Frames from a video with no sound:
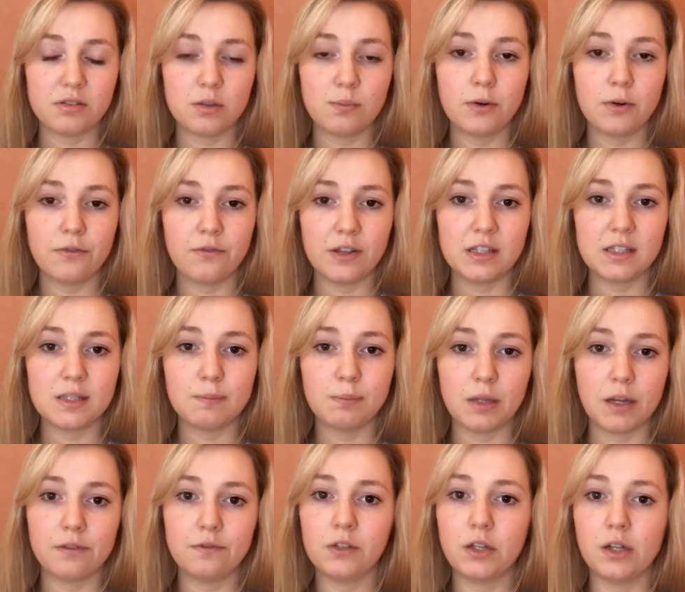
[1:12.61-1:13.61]
prevents
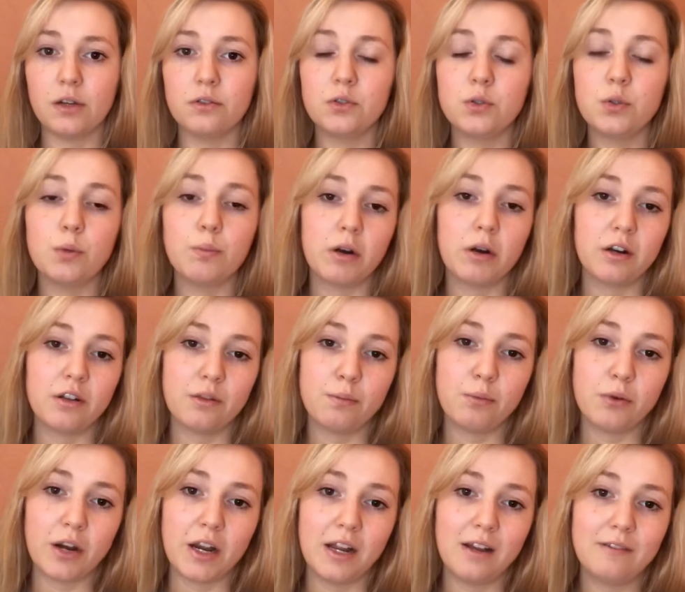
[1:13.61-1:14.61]
blood flow to a part of the
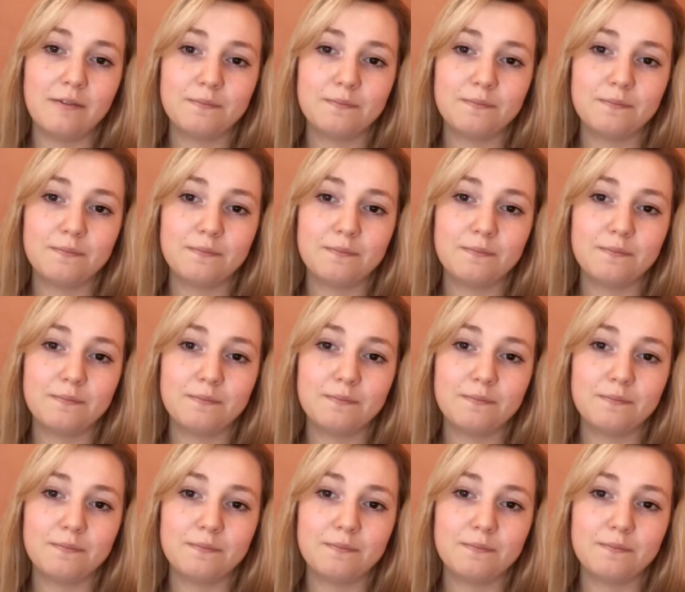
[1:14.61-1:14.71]
brain.